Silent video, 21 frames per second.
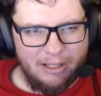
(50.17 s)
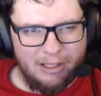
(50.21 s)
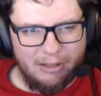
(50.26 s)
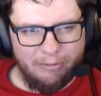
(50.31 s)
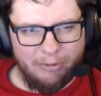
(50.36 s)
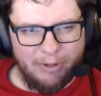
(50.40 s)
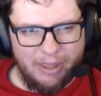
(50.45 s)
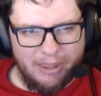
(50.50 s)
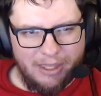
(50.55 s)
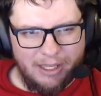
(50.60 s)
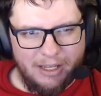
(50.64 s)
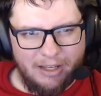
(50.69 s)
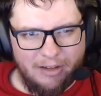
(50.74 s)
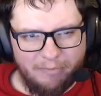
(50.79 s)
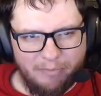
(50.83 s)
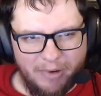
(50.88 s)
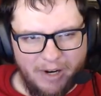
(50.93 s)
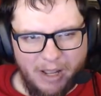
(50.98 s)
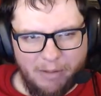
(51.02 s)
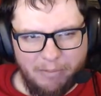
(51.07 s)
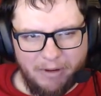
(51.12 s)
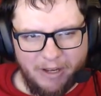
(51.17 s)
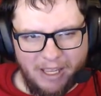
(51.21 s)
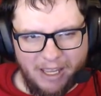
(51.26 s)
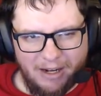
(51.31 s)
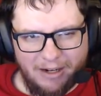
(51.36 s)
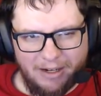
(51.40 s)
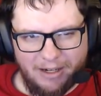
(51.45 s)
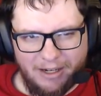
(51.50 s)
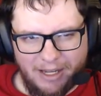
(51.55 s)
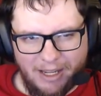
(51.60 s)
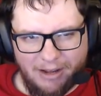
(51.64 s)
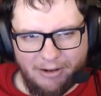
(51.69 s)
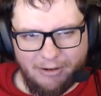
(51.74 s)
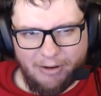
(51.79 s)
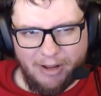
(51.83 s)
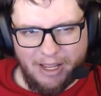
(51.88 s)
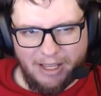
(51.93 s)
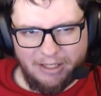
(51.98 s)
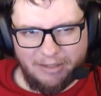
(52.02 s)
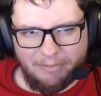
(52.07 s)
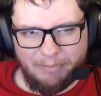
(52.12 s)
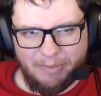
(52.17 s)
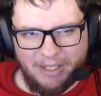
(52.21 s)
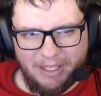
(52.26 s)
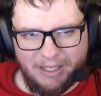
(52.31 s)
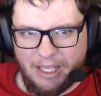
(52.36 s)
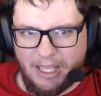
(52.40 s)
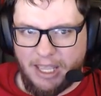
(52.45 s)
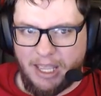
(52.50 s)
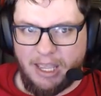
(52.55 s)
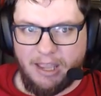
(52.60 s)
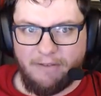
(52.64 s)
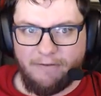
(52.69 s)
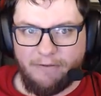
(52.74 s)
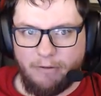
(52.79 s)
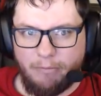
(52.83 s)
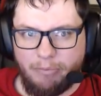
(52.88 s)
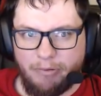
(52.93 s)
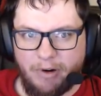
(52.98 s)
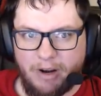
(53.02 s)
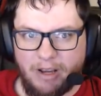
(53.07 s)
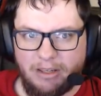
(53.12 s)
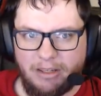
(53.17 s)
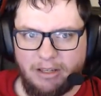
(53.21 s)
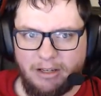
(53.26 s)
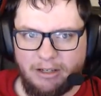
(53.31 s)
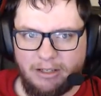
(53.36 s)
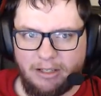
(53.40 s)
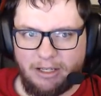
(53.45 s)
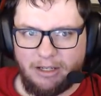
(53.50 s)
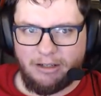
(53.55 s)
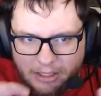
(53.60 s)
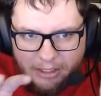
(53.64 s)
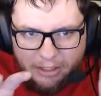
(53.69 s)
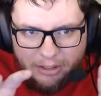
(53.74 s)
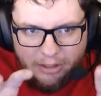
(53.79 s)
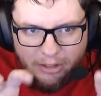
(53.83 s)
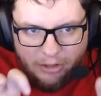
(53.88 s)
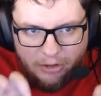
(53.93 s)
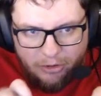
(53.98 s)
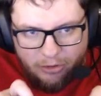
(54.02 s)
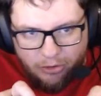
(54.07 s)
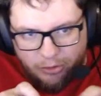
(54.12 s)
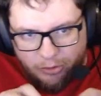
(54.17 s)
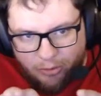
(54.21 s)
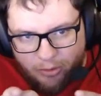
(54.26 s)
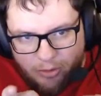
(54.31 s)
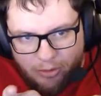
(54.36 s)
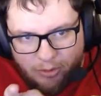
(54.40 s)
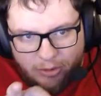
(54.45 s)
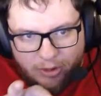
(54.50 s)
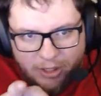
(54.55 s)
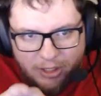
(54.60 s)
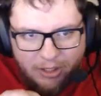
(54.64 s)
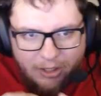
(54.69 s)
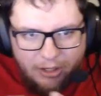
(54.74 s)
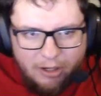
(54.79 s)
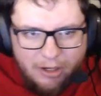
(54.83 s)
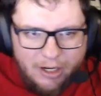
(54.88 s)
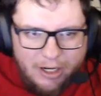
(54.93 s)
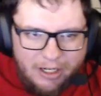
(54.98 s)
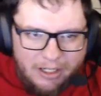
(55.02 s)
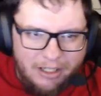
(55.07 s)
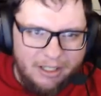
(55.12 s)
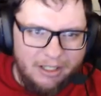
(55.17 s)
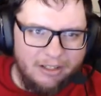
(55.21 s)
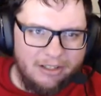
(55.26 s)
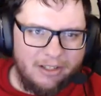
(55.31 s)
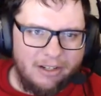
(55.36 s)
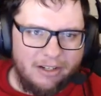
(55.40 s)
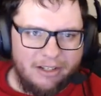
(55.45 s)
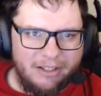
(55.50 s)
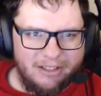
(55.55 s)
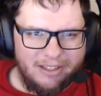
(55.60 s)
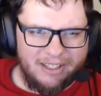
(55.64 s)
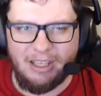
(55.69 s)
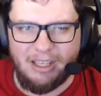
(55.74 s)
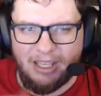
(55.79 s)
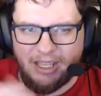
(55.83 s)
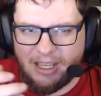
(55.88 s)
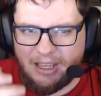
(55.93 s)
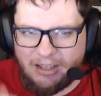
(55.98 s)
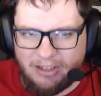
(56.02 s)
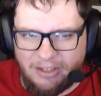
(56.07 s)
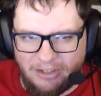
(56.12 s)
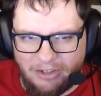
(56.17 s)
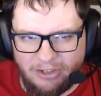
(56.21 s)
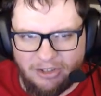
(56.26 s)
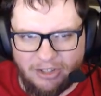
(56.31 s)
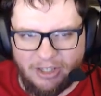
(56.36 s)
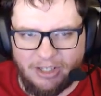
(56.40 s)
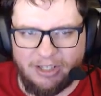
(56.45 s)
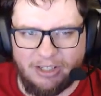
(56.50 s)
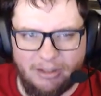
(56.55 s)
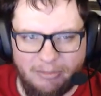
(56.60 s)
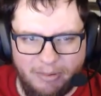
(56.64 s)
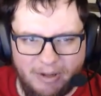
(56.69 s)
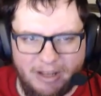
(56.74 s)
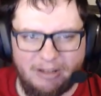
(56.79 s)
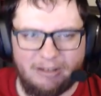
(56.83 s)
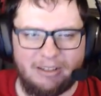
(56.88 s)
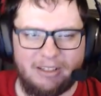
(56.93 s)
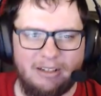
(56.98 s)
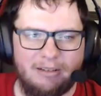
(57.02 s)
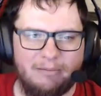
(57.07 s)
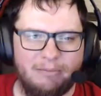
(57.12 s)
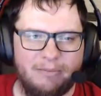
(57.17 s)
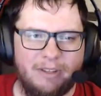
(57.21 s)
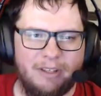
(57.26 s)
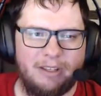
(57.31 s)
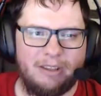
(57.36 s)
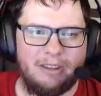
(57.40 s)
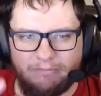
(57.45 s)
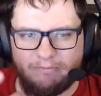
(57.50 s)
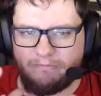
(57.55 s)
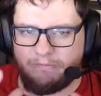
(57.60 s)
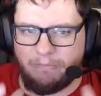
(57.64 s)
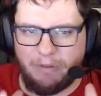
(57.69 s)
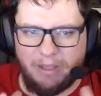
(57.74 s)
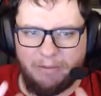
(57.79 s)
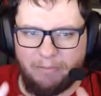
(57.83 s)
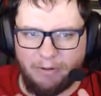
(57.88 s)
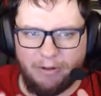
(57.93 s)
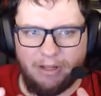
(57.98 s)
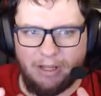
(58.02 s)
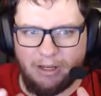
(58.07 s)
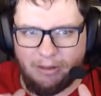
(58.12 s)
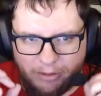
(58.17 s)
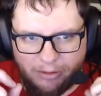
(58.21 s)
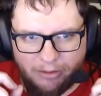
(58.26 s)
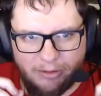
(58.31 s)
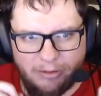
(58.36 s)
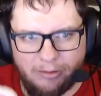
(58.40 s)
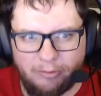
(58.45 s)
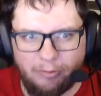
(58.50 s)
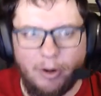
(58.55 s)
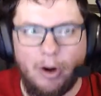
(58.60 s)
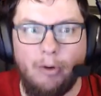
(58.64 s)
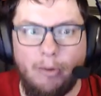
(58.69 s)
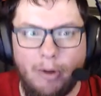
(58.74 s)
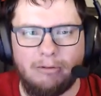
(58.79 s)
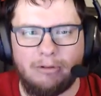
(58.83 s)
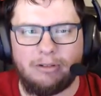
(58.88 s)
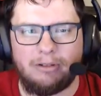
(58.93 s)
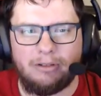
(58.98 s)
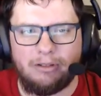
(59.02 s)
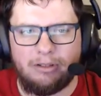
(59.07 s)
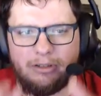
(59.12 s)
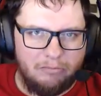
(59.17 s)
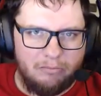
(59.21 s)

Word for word: We think of propaganda now as being ever present and controlling our ideas, and instead, it's just about something that people can throw out to